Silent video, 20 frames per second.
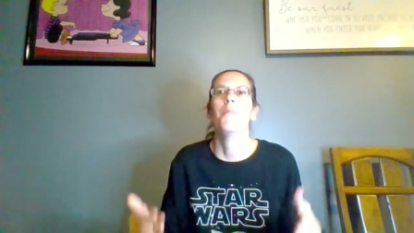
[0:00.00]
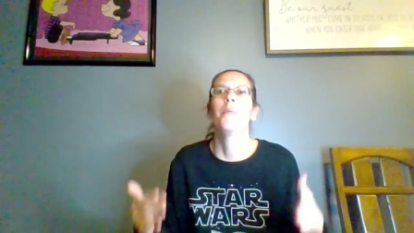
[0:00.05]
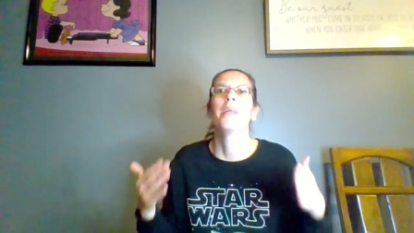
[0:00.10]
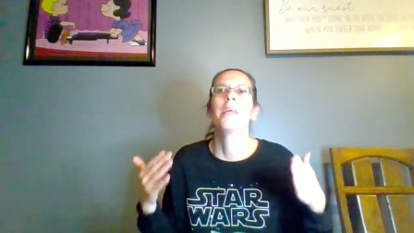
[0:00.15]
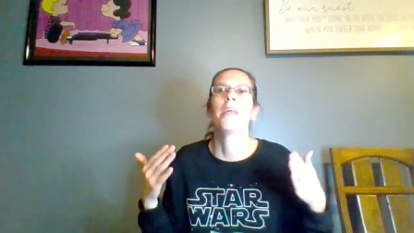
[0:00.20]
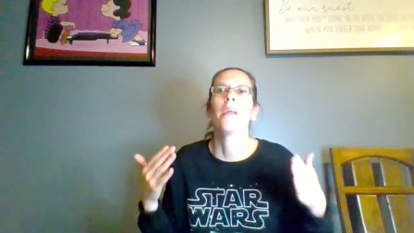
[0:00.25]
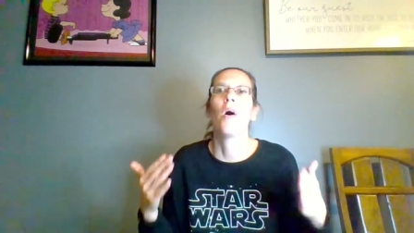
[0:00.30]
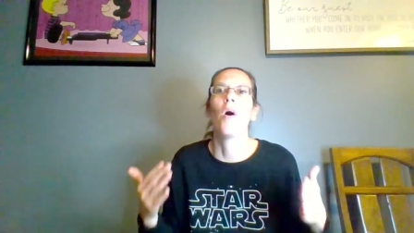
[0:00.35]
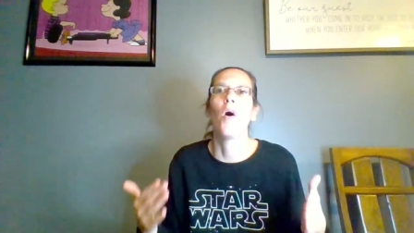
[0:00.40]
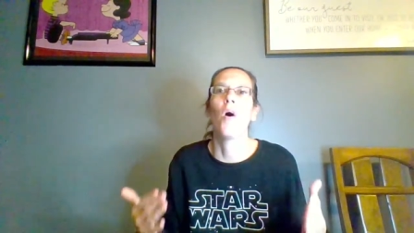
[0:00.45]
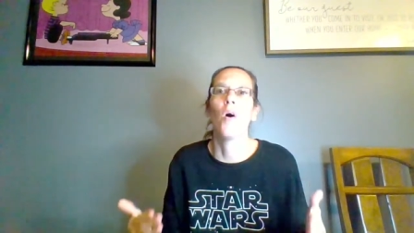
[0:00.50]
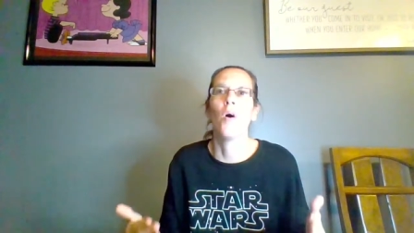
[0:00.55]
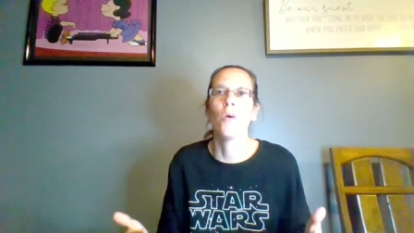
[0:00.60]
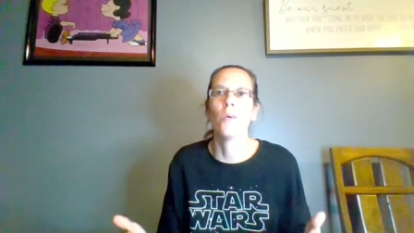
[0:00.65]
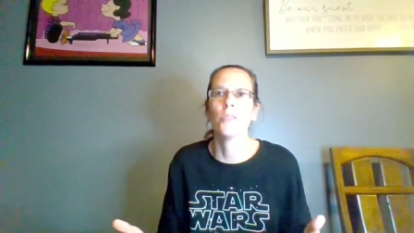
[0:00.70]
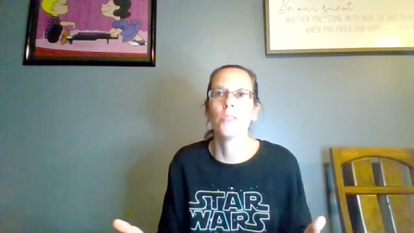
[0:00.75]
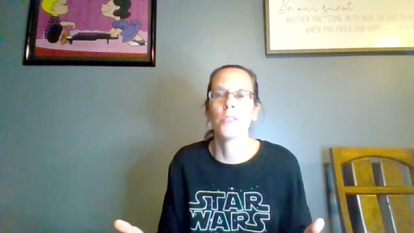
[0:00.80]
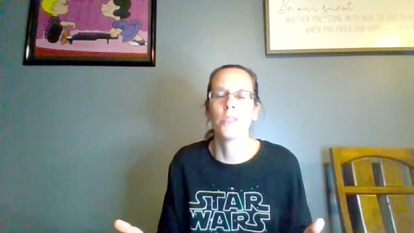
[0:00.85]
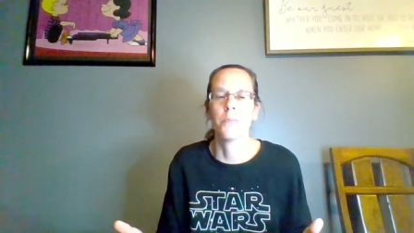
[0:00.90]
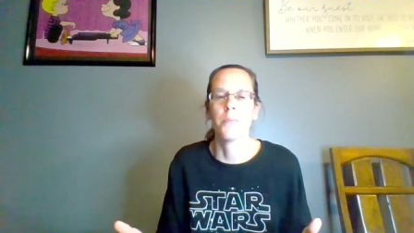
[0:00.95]
But it
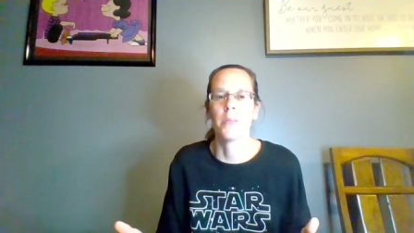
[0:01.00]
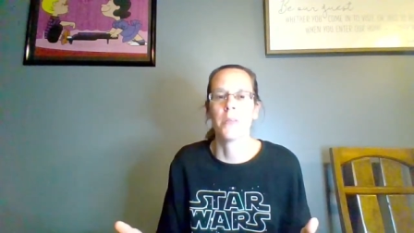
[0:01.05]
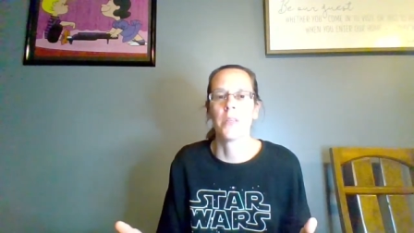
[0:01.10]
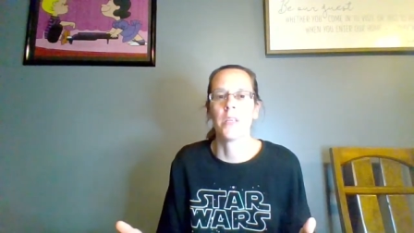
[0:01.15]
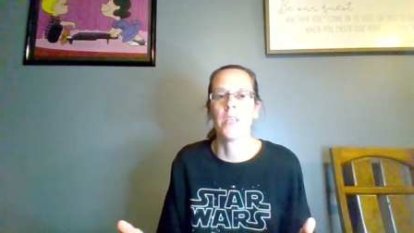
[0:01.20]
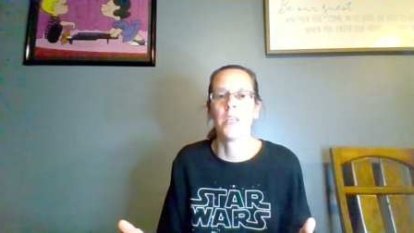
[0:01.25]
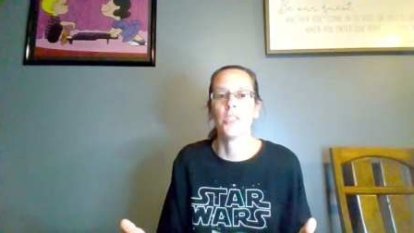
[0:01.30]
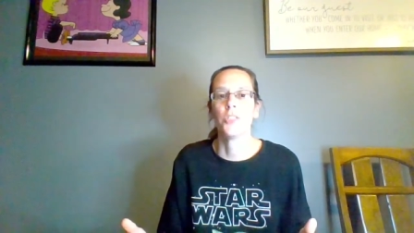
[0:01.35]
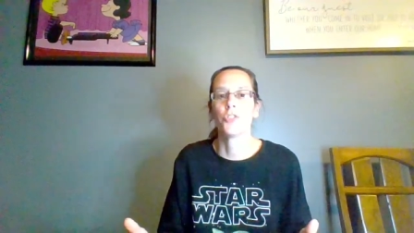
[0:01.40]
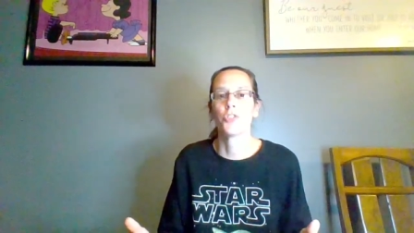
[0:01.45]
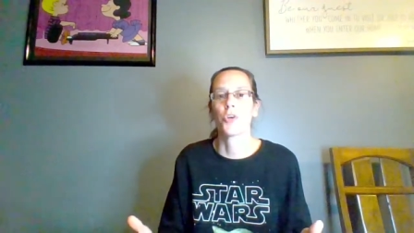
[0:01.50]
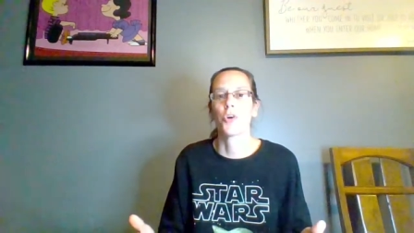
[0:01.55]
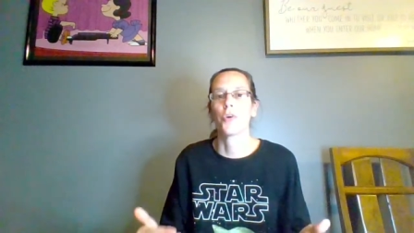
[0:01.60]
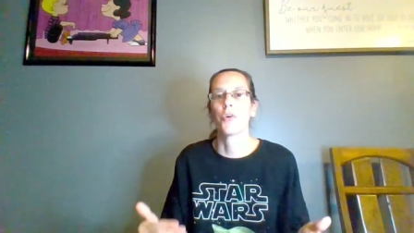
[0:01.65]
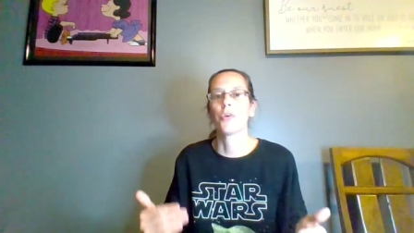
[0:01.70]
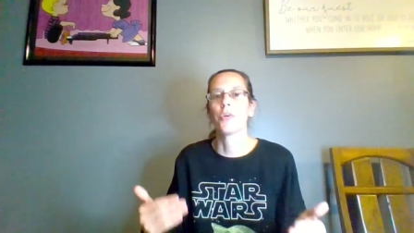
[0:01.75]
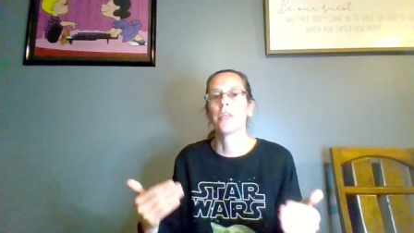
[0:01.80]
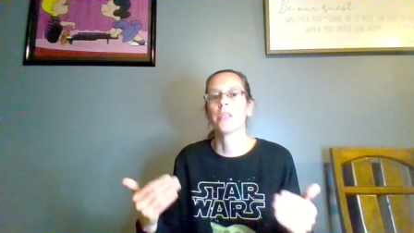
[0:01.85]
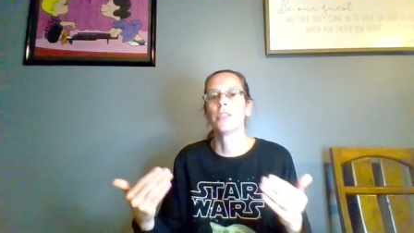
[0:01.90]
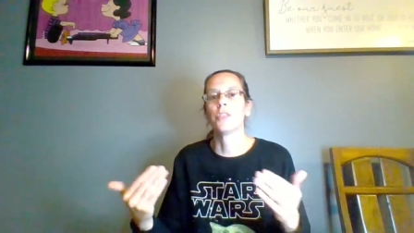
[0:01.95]
ultimately
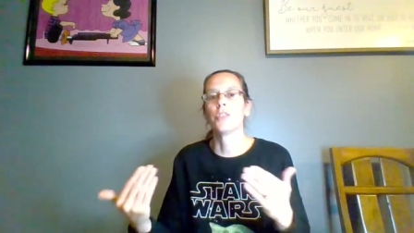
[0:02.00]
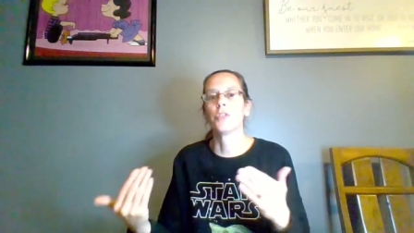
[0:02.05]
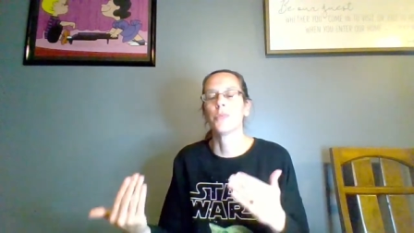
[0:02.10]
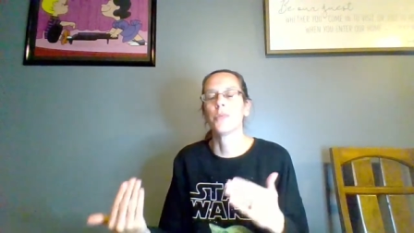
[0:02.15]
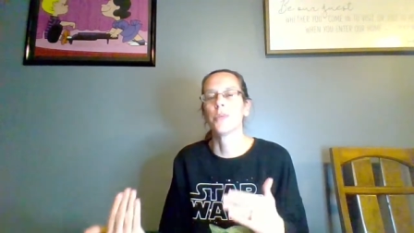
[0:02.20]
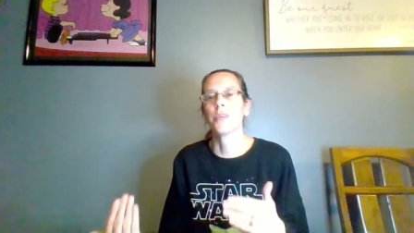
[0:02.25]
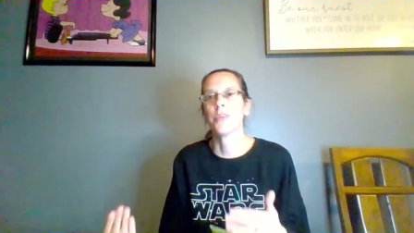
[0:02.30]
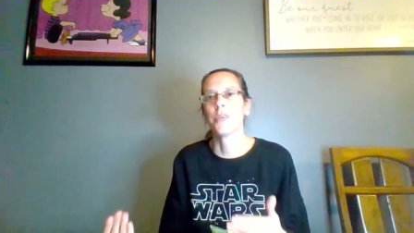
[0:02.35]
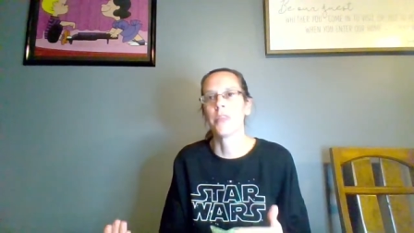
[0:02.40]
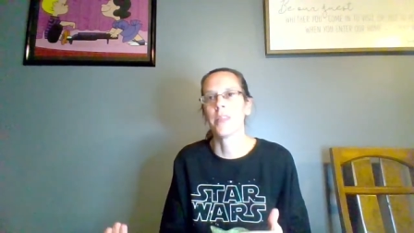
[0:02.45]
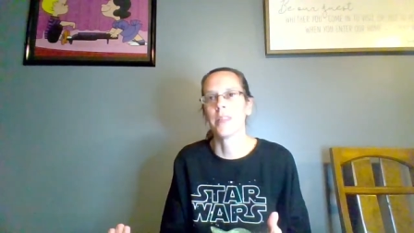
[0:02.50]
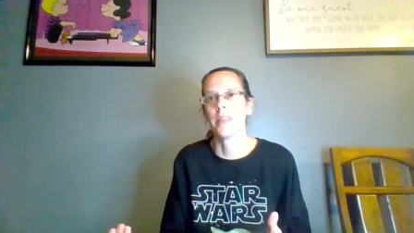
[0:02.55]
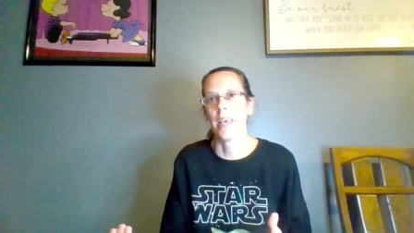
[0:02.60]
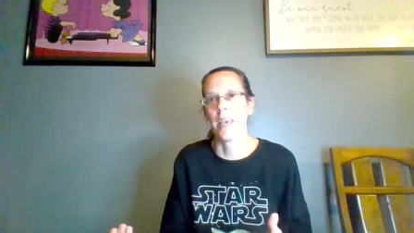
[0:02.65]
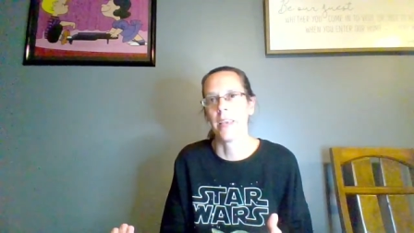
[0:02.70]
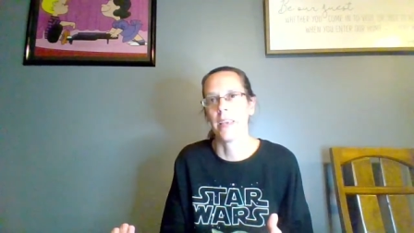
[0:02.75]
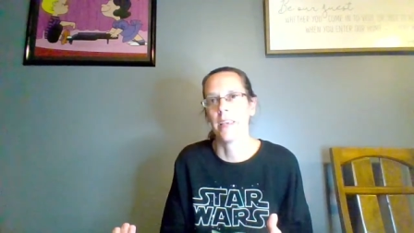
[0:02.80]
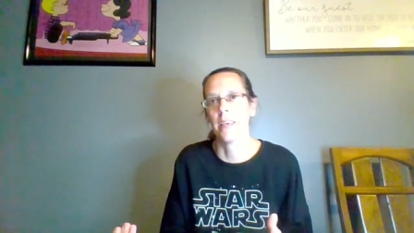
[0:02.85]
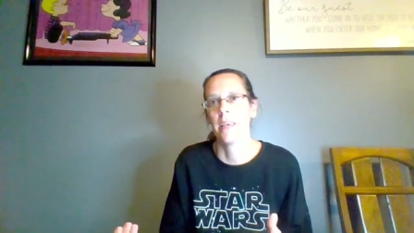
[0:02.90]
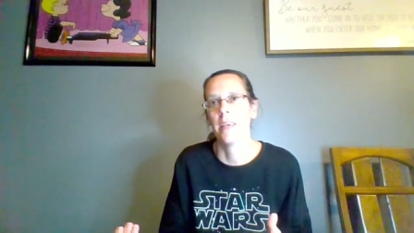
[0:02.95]
turned into a good
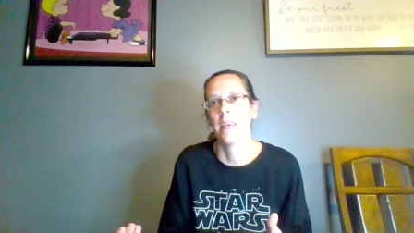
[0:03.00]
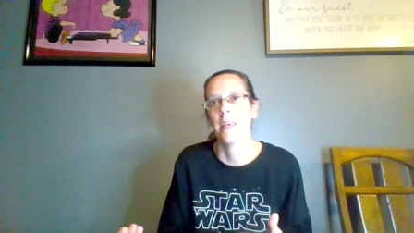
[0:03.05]
thing.